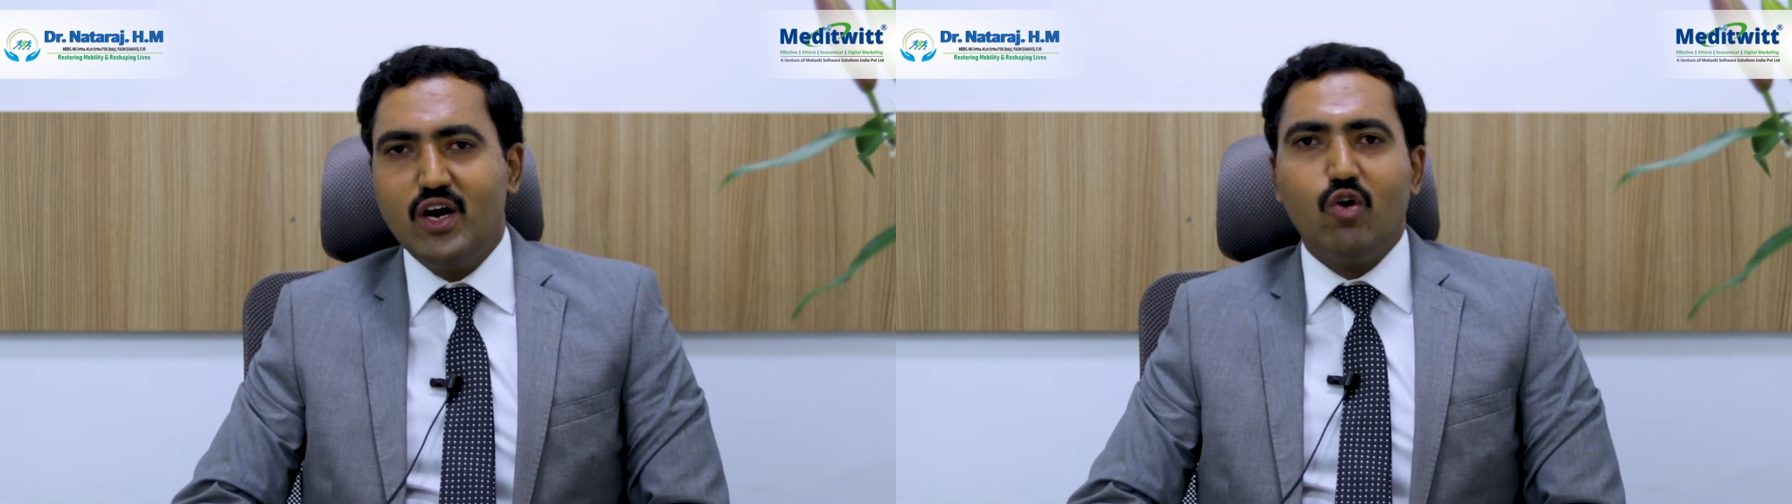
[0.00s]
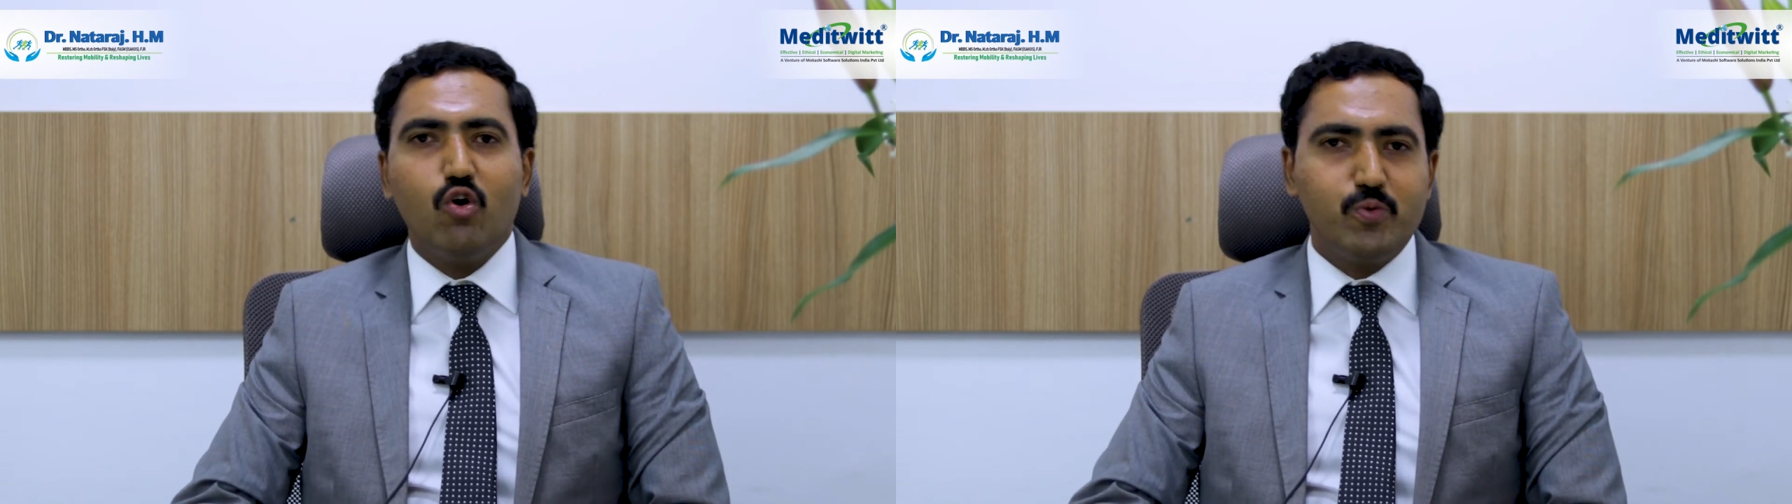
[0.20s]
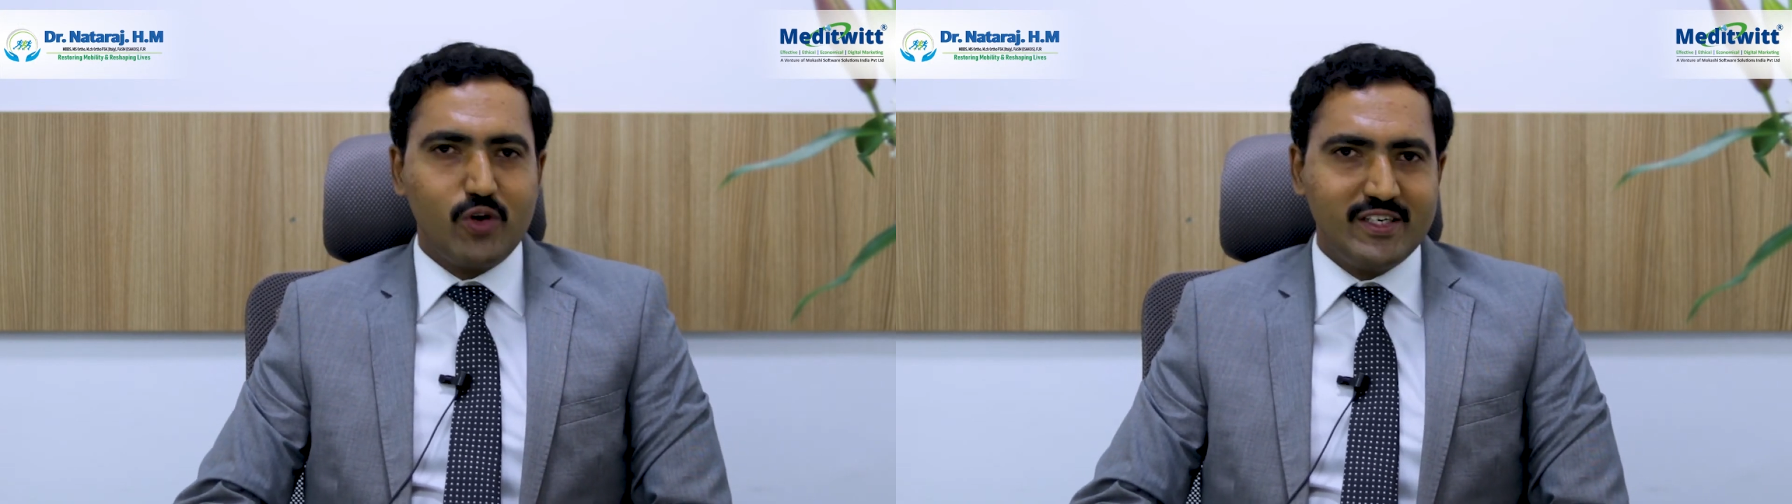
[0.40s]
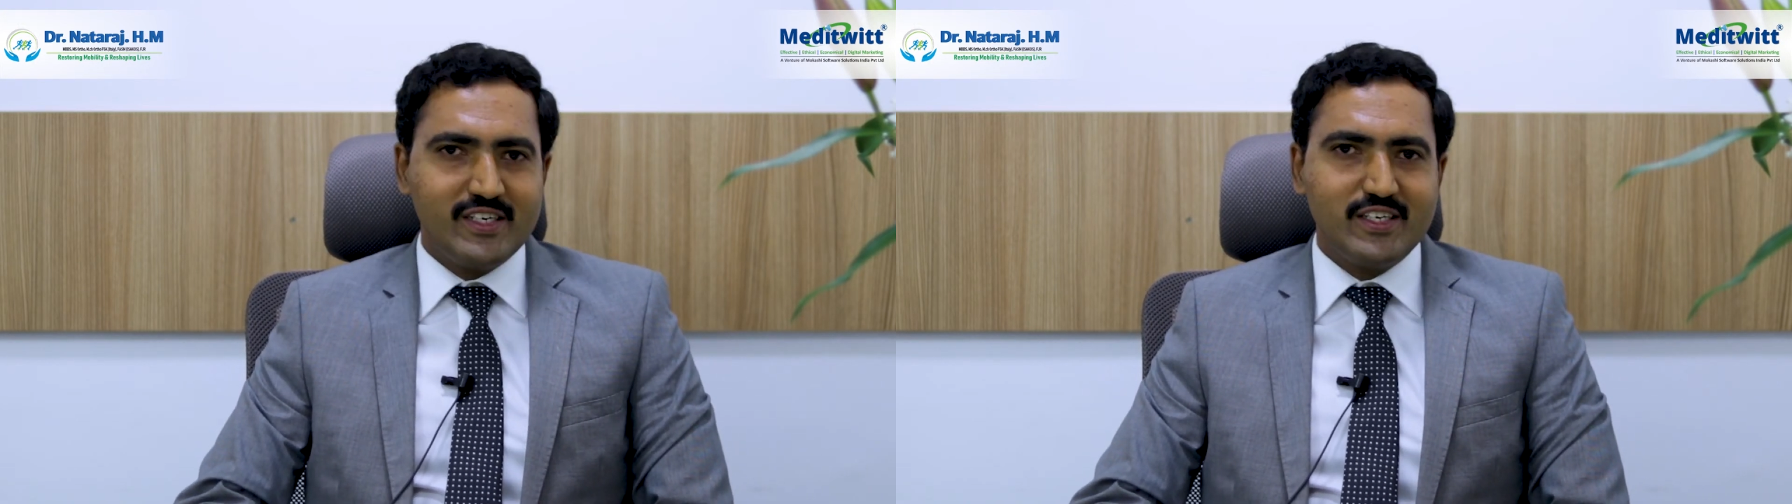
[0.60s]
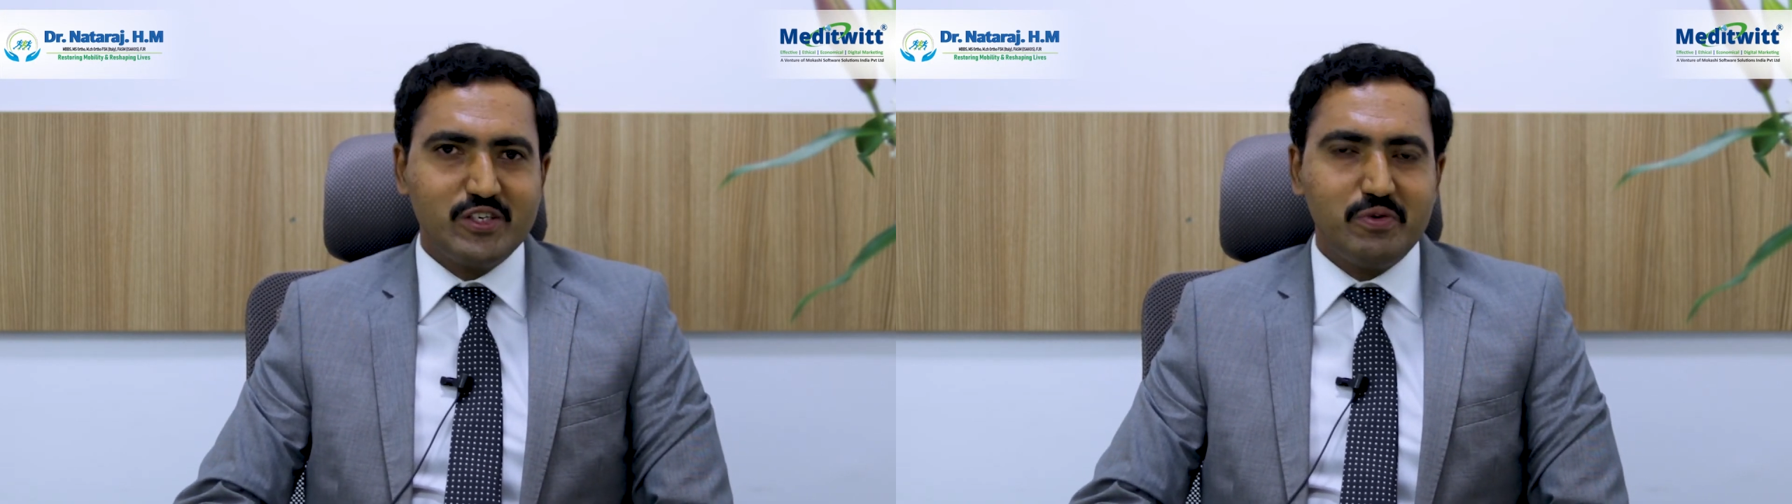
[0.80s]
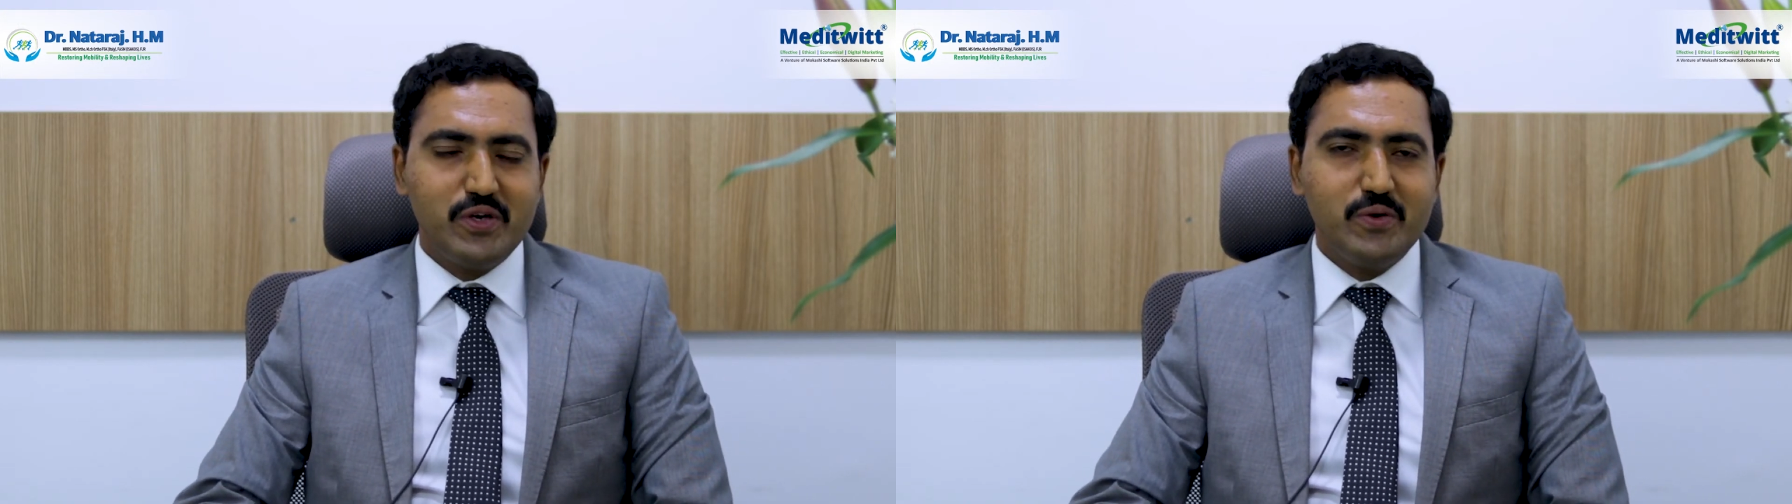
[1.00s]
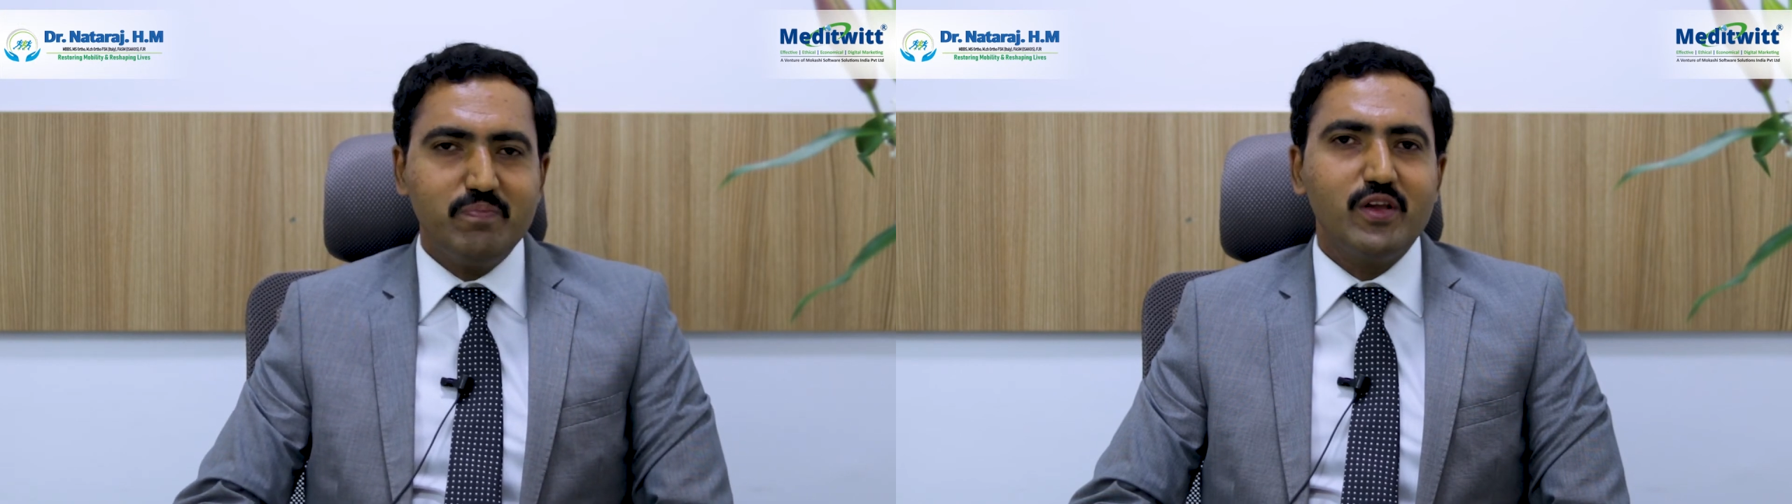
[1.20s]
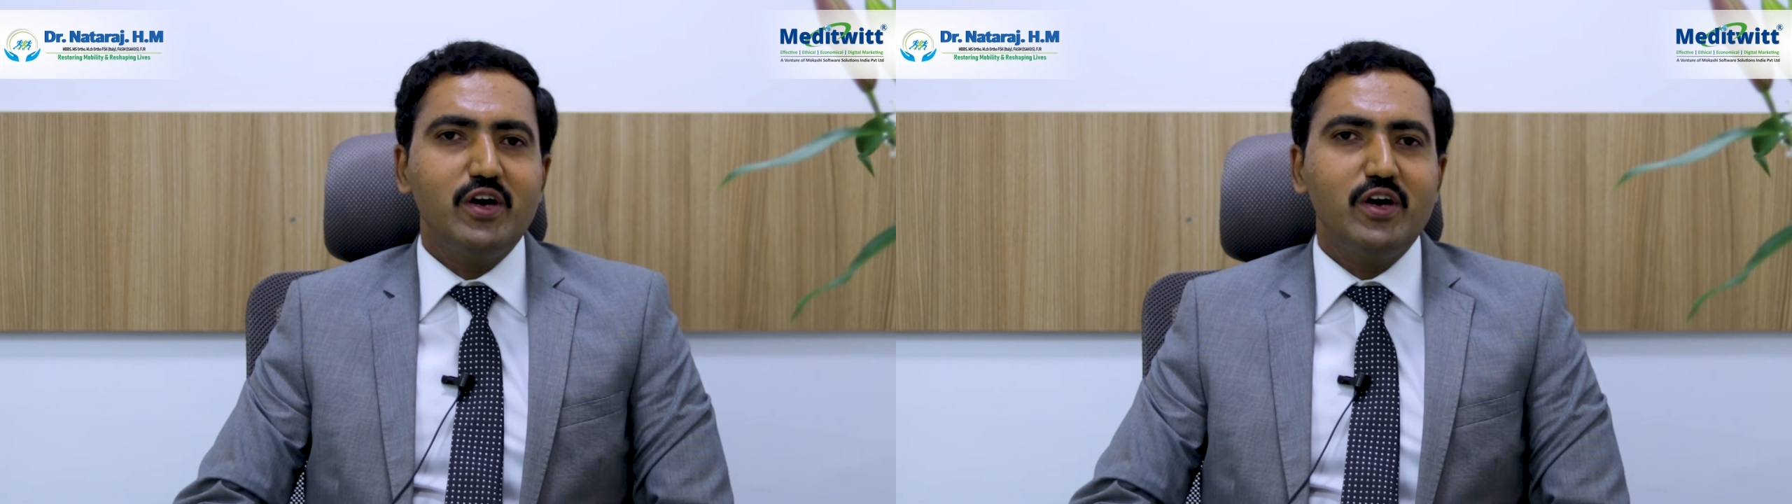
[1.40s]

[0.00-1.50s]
Hope you enjoyed this video.